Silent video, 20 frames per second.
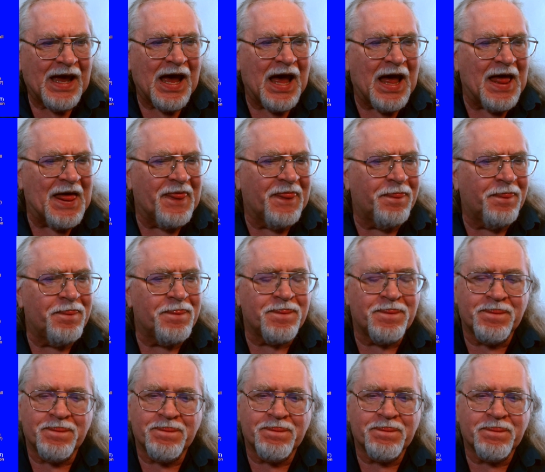
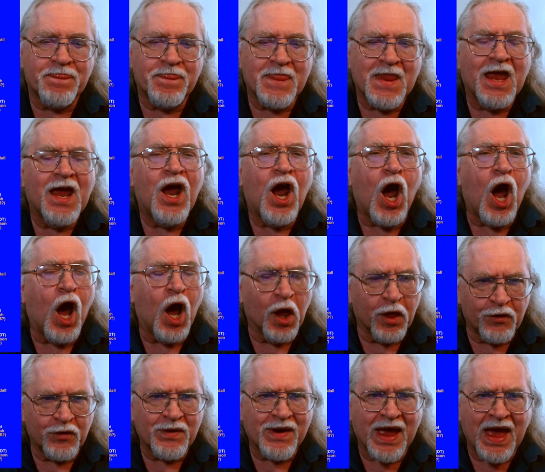
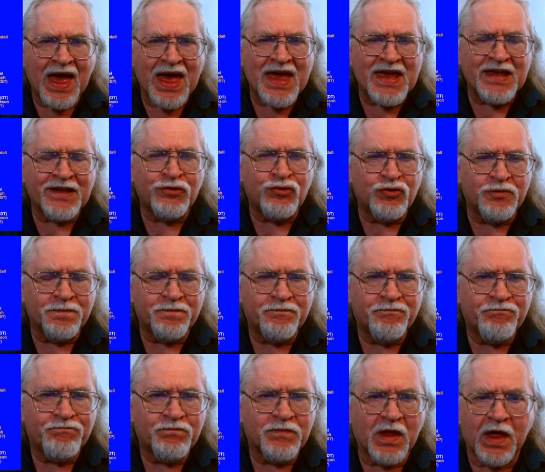Other guys,
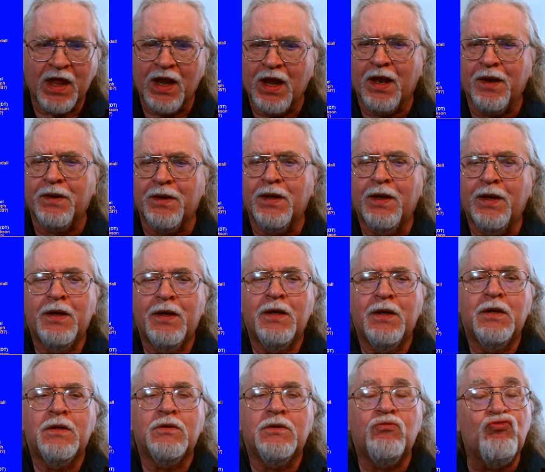
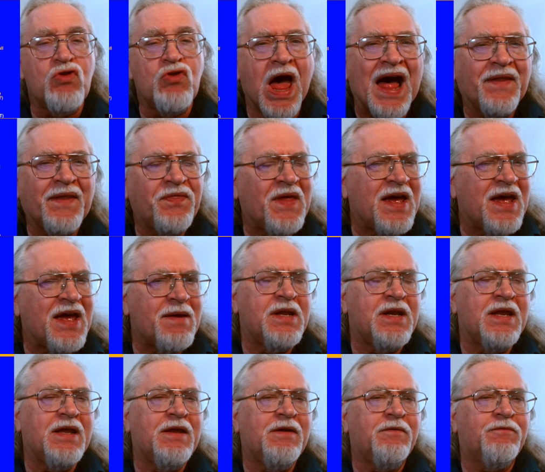not that
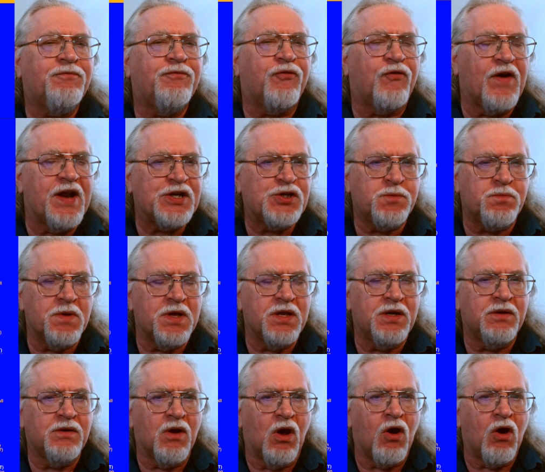many
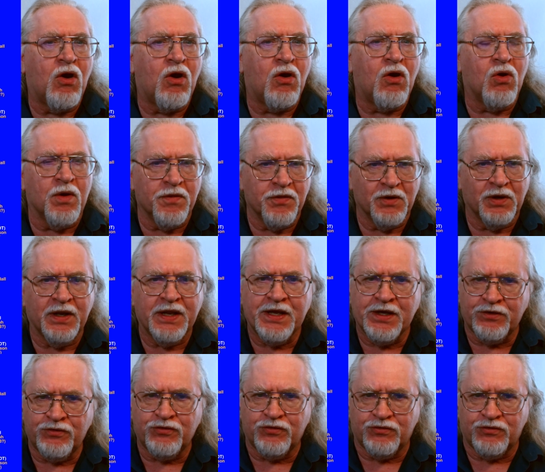freshmen are on the
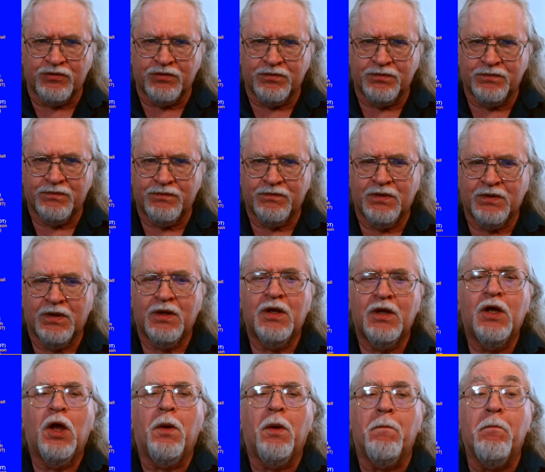list,
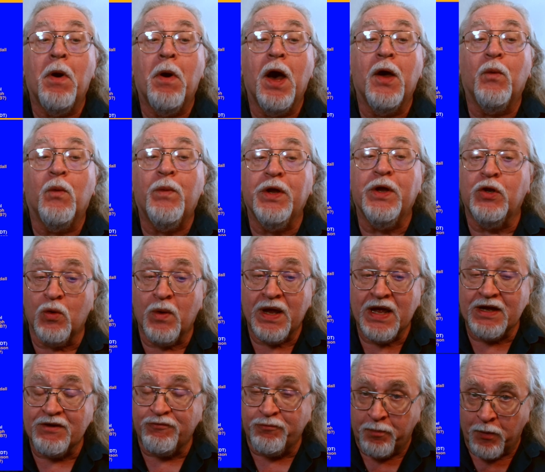but we do
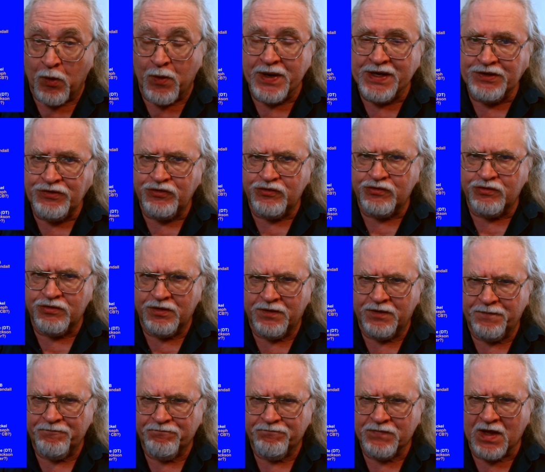have Boyce,
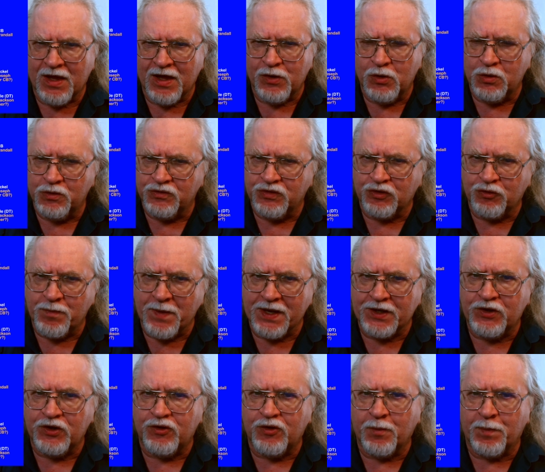who's
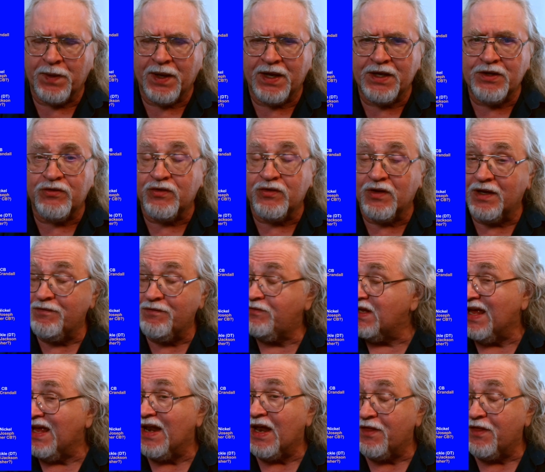expected to play
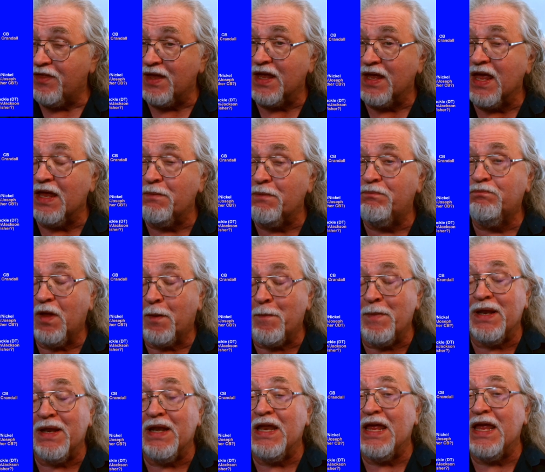safety, and I think he
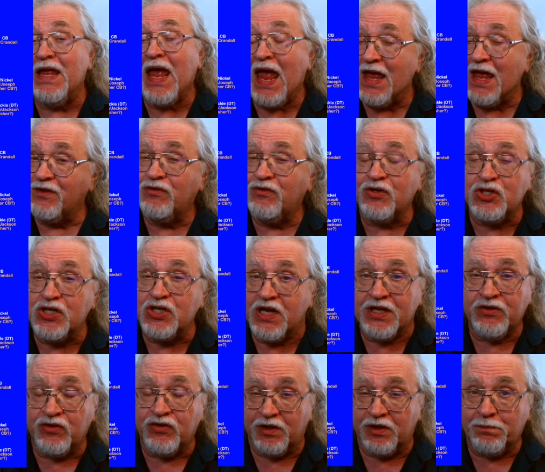has a
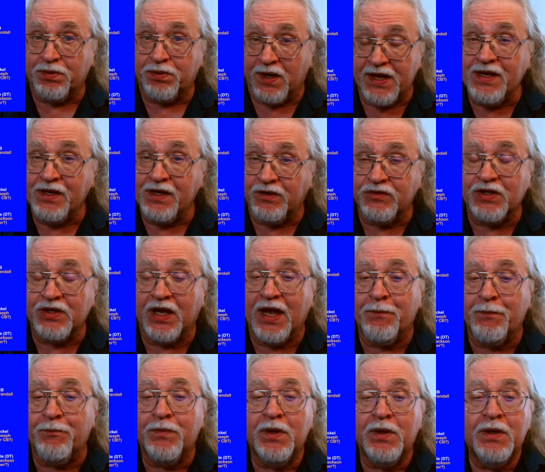chance at playing
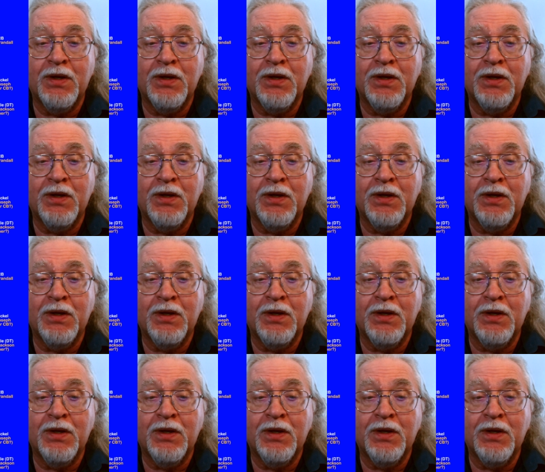time.